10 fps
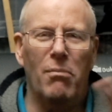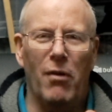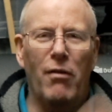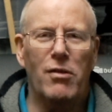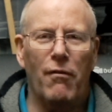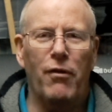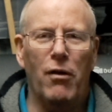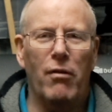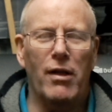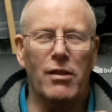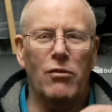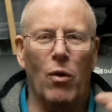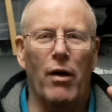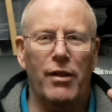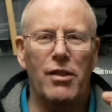there's a few reasons
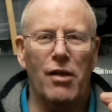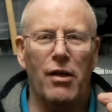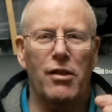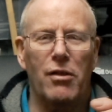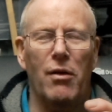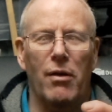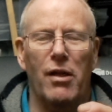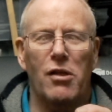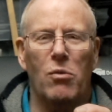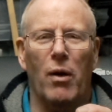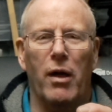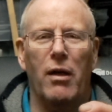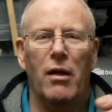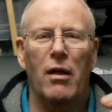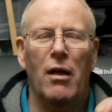why I decided to do it this way.
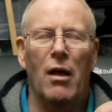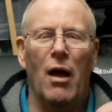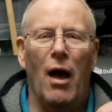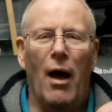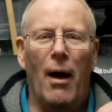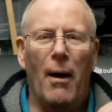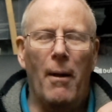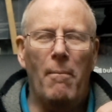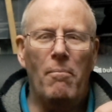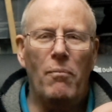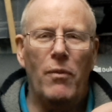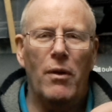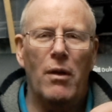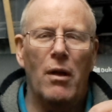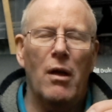
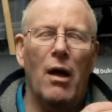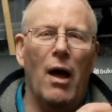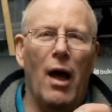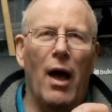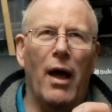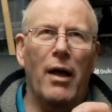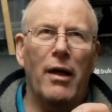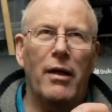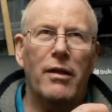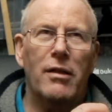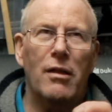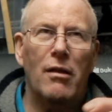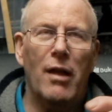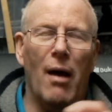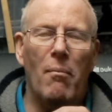And
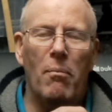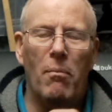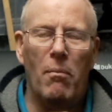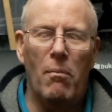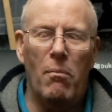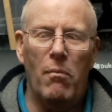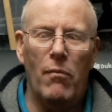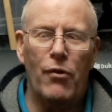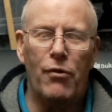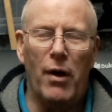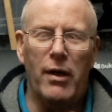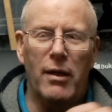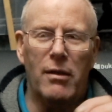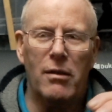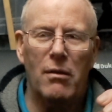that
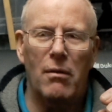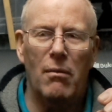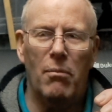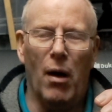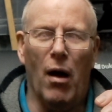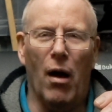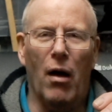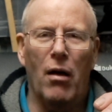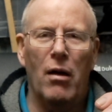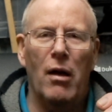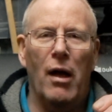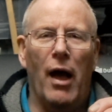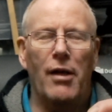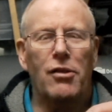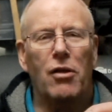threaded bar
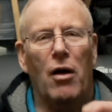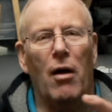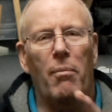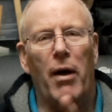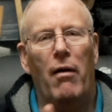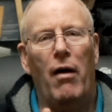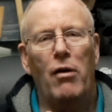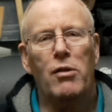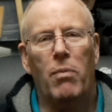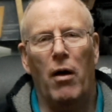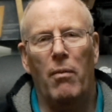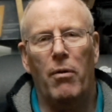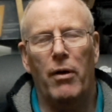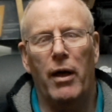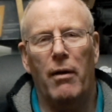has got a bit of hose pipe
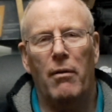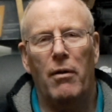on it,